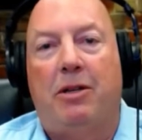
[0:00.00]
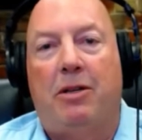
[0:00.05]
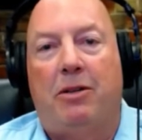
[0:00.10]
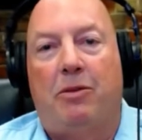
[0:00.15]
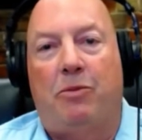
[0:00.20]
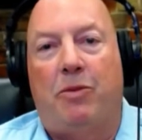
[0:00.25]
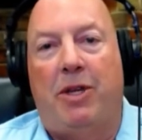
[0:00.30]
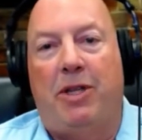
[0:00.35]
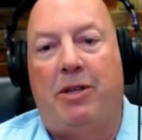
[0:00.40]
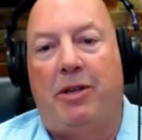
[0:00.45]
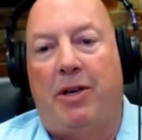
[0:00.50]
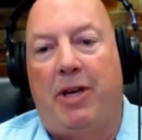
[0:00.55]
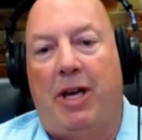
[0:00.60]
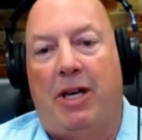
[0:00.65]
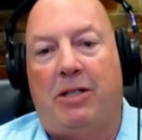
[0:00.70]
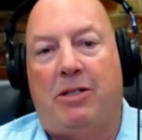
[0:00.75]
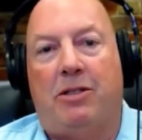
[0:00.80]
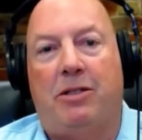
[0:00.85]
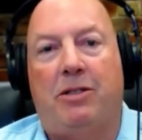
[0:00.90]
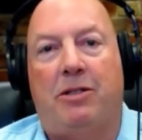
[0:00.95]
when the
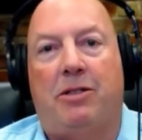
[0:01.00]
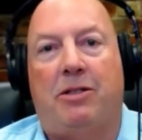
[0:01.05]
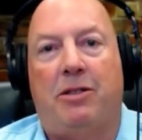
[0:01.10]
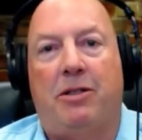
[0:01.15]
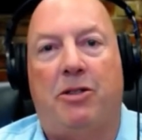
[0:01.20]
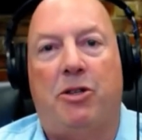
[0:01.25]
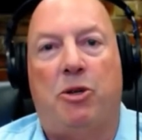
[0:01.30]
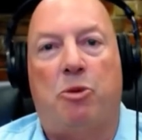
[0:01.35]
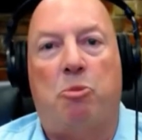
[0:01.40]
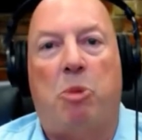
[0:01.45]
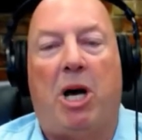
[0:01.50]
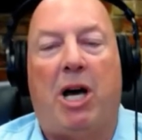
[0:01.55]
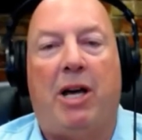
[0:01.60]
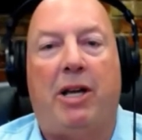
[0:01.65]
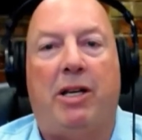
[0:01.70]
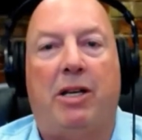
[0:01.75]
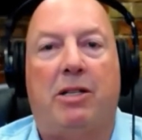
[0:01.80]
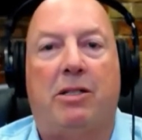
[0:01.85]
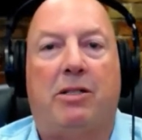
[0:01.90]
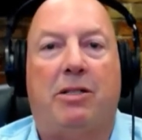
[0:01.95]
essence in their
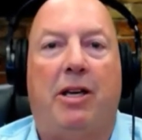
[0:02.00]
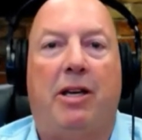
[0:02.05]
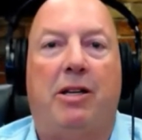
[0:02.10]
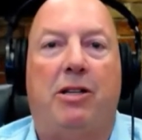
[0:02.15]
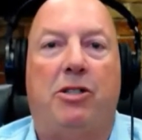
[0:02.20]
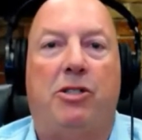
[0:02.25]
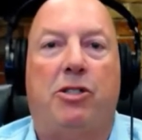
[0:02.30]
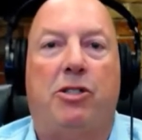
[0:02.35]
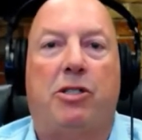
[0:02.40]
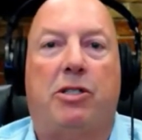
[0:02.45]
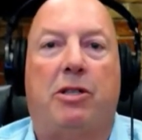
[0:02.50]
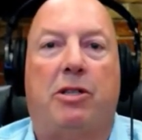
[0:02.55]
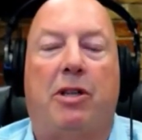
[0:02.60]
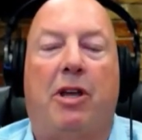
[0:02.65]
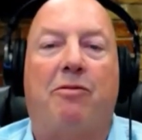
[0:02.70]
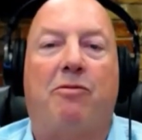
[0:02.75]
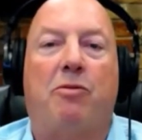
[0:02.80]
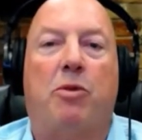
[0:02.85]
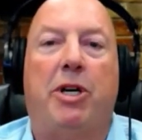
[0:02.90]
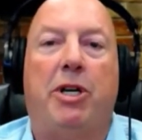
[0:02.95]
body is saying, just
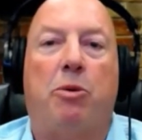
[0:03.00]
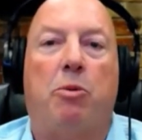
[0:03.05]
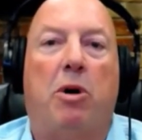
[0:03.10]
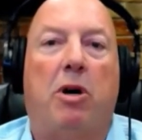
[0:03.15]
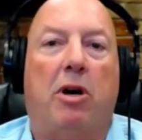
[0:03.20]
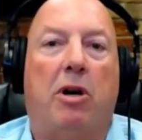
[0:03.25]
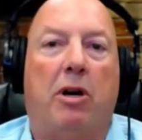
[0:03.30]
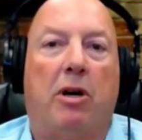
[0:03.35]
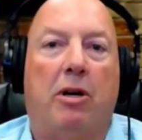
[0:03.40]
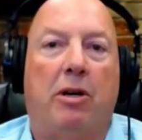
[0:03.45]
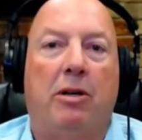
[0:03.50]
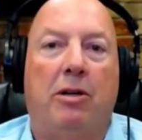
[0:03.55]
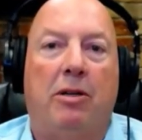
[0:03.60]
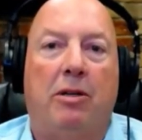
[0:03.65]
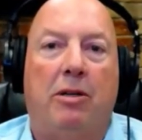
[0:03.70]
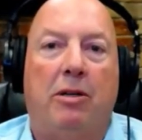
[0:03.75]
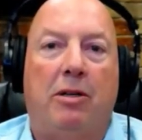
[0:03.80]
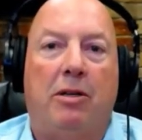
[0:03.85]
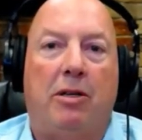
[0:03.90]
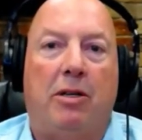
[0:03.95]
love where you are.
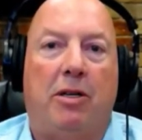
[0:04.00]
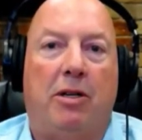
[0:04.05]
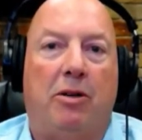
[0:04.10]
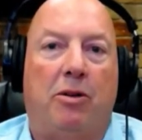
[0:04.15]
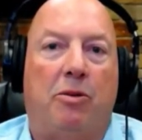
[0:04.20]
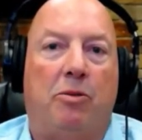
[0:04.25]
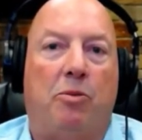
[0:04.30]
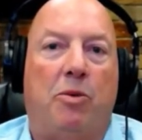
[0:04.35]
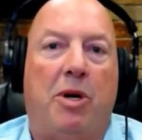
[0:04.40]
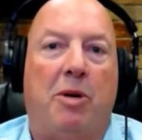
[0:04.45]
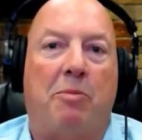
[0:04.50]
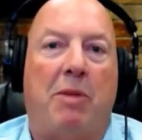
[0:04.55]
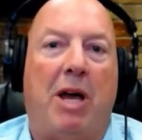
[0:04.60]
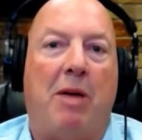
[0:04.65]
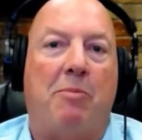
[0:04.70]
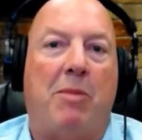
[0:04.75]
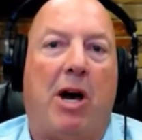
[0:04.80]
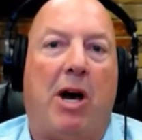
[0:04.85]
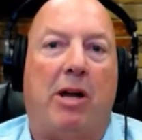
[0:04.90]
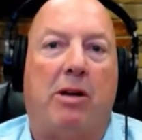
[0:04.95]
One of my
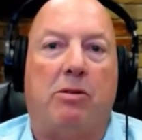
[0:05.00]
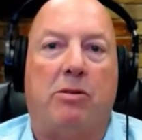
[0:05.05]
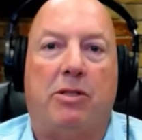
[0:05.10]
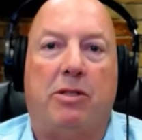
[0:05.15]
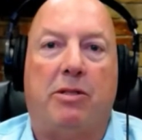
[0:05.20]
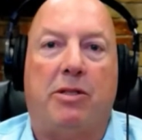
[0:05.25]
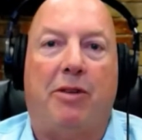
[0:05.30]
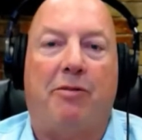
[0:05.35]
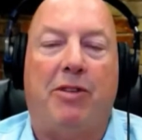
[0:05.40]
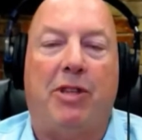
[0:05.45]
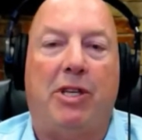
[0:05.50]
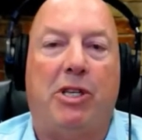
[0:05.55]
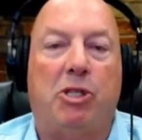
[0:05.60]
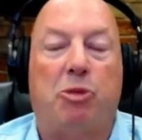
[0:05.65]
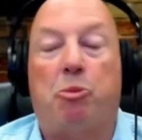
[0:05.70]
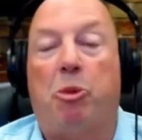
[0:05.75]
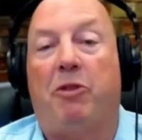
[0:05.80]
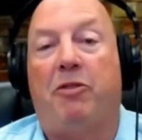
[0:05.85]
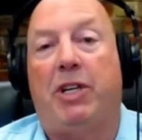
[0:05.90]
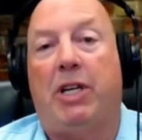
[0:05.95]
mottos is everything is
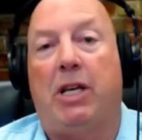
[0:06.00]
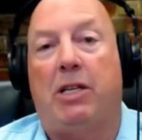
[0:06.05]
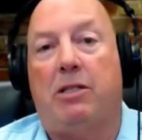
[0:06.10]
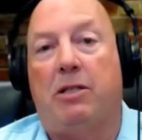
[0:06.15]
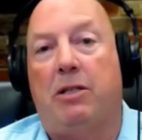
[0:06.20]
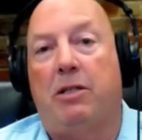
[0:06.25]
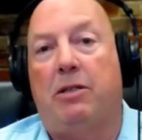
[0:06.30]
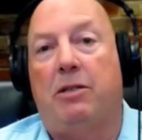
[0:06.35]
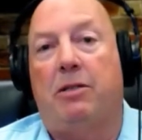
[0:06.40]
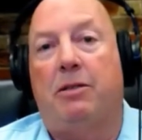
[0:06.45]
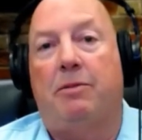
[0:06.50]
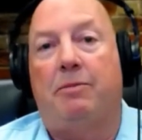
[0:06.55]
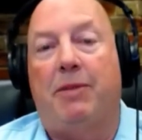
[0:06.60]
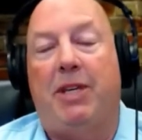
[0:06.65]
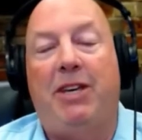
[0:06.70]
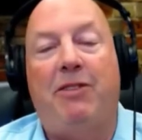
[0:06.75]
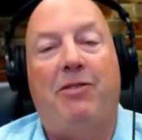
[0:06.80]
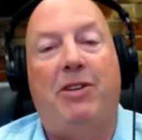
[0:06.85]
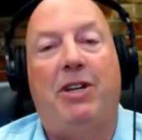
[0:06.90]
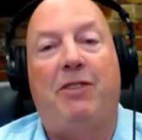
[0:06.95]
perfect as it is.
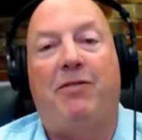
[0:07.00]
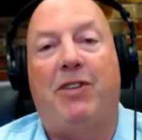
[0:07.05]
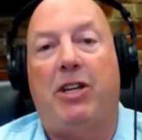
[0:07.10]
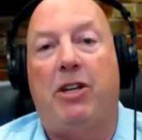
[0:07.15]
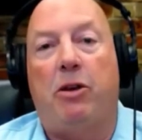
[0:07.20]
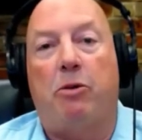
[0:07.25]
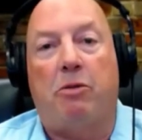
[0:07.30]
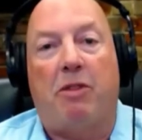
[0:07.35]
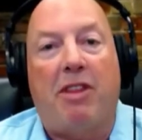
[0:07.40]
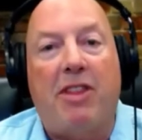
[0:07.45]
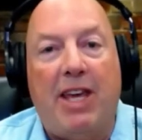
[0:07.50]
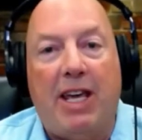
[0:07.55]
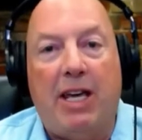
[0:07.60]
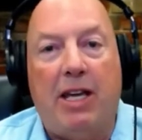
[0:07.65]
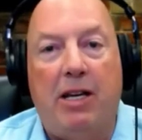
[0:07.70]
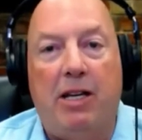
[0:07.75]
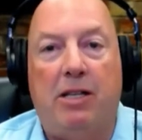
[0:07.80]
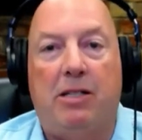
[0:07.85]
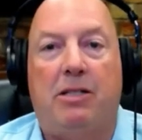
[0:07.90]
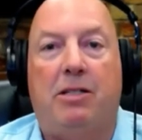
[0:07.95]
Even if you don't think
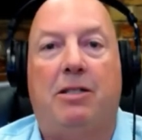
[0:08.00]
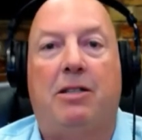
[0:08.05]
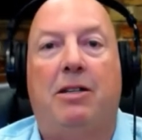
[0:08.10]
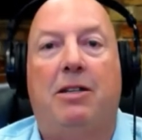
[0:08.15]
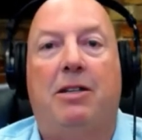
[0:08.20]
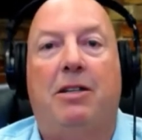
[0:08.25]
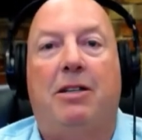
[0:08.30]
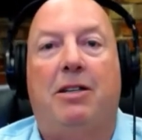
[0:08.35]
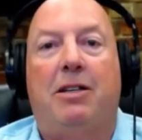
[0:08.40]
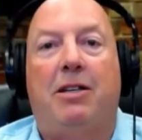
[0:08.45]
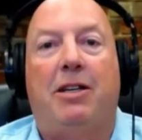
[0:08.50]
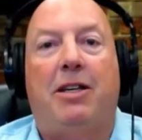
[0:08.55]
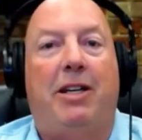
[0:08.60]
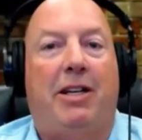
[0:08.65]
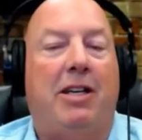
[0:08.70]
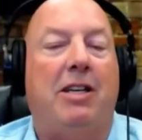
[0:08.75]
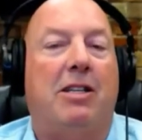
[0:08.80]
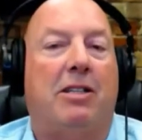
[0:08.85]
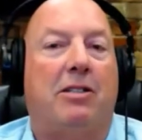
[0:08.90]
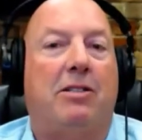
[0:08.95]
it is, it
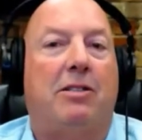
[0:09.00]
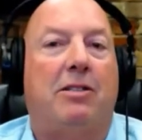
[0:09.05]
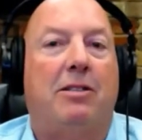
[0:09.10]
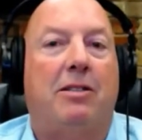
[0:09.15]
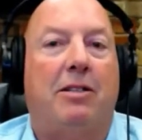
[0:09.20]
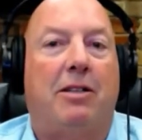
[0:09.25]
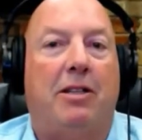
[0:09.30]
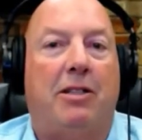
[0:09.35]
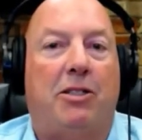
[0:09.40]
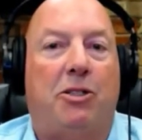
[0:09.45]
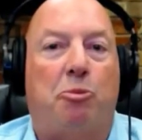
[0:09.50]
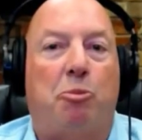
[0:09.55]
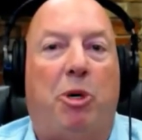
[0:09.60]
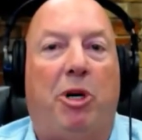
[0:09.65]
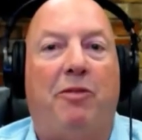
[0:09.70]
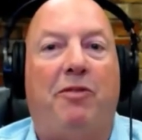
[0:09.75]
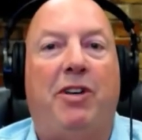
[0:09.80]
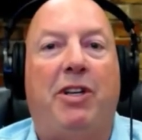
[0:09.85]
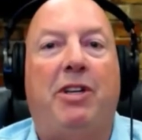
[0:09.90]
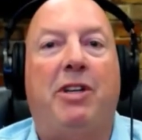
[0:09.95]
is. It's
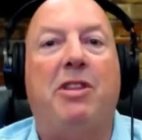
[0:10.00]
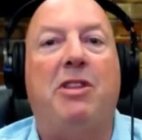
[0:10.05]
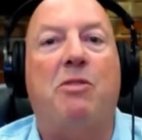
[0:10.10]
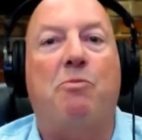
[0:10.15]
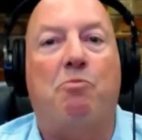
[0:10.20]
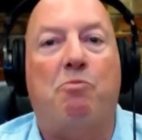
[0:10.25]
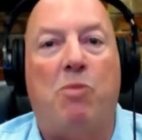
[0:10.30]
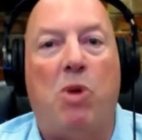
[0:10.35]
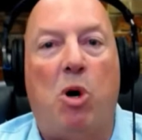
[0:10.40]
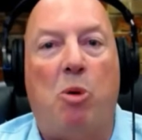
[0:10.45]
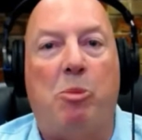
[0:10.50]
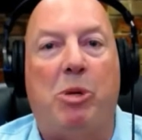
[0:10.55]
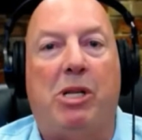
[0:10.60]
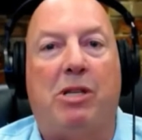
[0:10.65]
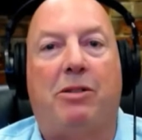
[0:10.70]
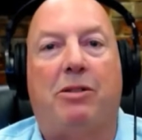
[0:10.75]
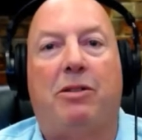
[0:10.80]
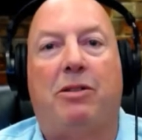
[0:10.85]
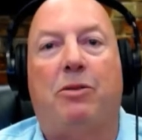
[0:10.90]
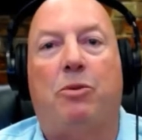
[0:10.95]
perfect in the
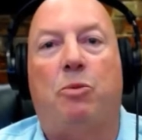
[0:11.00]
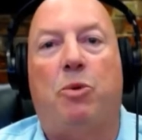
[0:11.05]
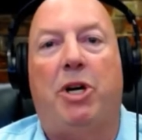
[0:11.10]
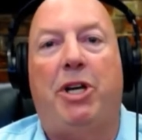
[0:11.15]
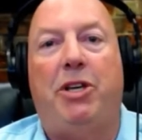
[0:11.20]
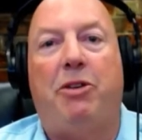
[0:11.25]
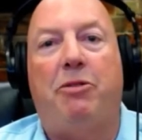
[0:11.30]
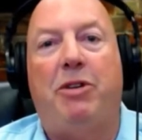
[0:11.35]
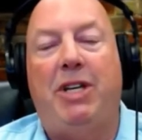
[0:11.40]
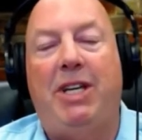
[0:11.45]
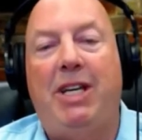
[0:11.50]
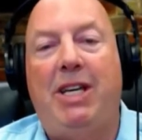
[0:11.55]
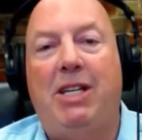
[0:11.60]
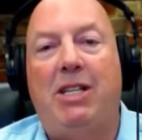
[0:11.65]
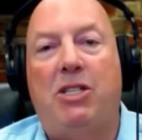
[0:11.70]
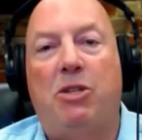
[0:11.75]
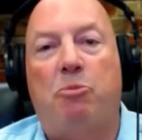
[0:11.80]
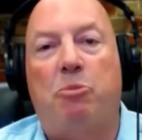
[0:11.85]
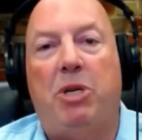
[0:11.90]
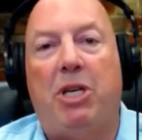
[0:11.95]
moment where you need
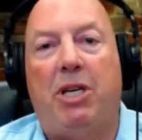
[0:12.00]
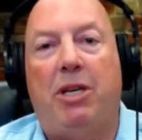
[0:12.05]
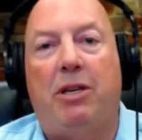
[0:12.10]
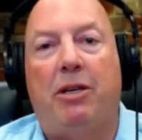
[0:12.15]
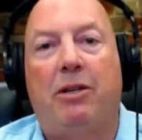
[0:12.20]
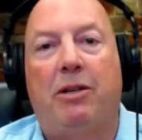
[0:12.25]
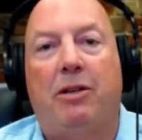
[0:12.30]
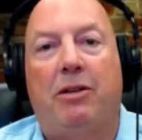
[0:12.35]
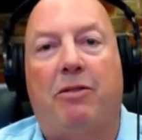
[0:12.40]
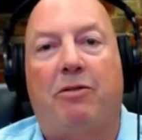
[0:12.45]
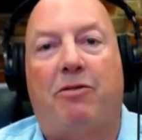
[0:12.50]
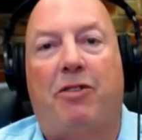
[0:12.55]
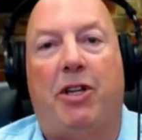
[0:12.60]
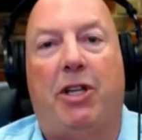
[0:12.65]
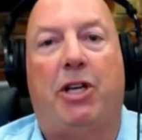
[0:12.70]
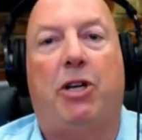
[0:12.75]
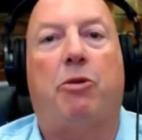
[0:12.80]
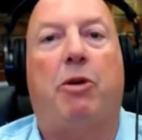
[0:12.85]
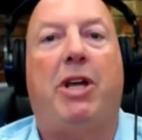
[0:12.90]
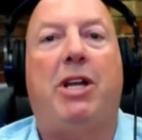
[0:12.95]
to be for the
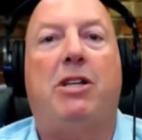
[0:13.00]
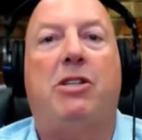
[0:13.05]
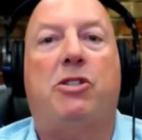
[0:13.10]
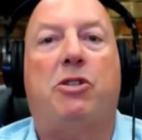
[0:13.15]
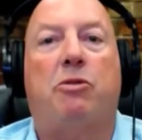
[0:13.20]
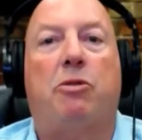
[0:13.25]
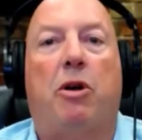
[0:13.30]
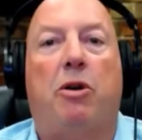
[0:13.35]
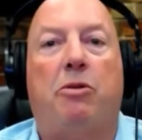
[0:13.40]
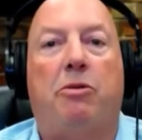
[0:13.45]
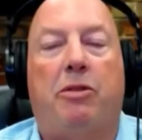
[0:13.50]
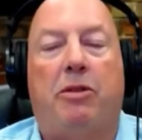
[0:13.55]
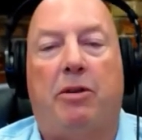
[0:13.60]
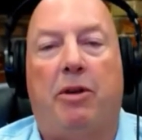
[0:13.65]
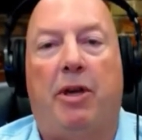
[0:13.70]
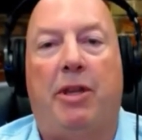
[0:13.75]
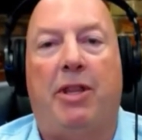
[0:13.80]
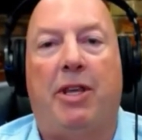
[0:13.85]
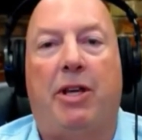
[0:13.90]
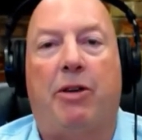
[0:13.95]
greatest growth
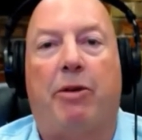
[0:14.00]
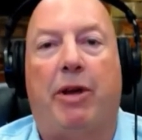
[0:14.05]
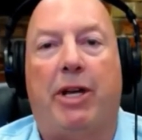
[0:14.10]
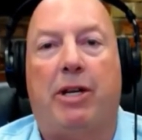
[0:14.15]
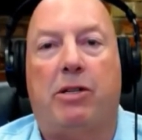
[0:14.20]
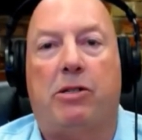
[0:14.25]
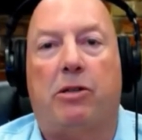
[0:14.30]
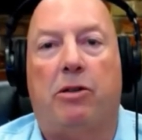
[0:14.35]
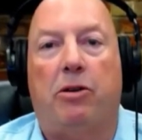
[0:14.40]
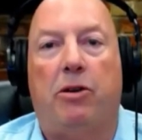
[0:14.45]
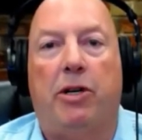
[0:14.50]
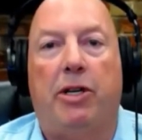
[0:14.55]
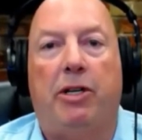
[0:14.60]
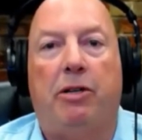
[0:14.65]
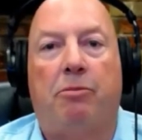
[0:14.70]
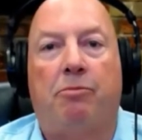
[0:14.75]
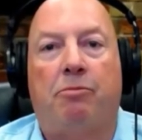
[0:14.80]
and the greatest learning.